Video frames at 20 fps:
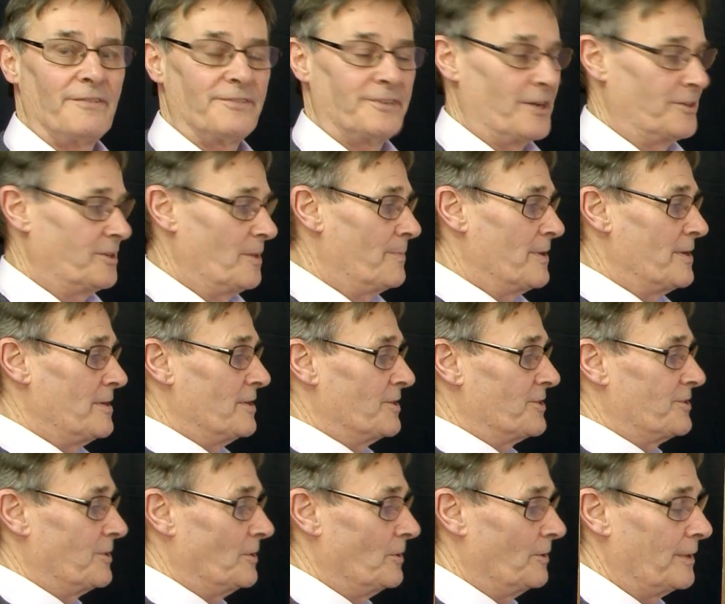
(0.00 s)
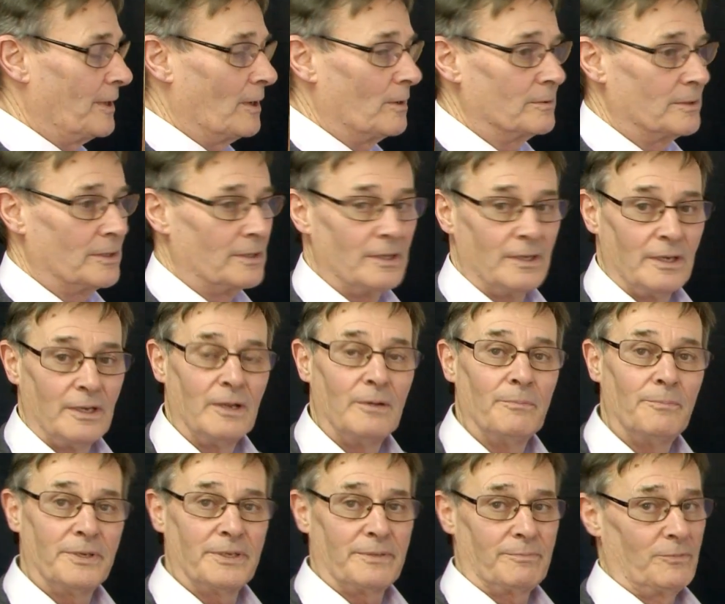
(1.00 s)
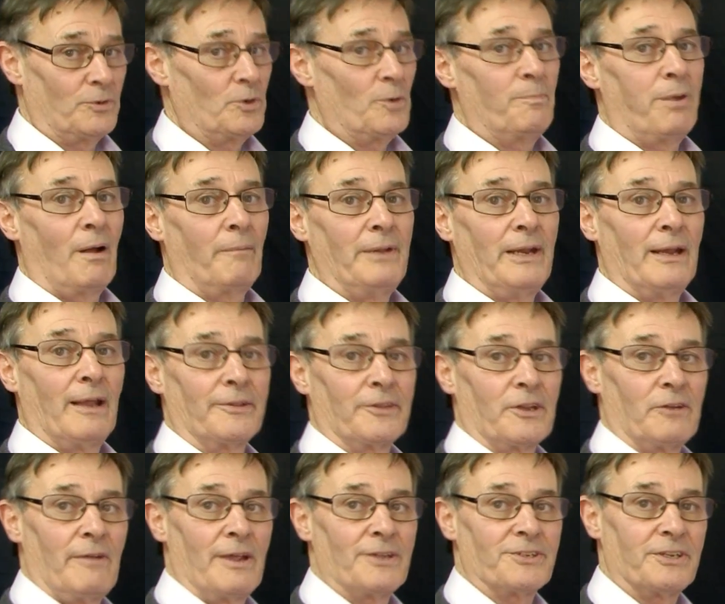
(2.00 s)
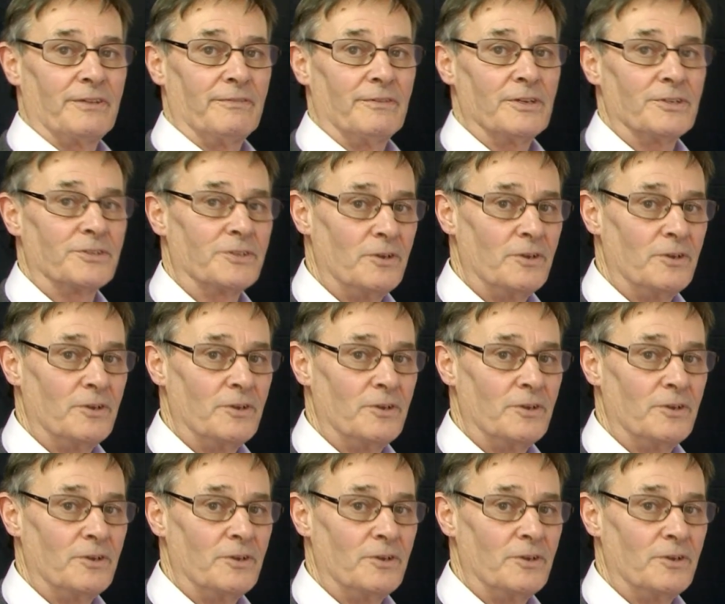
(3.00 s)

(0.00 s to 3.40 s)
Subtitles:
set up in the studio, but you're probably like the rest of us.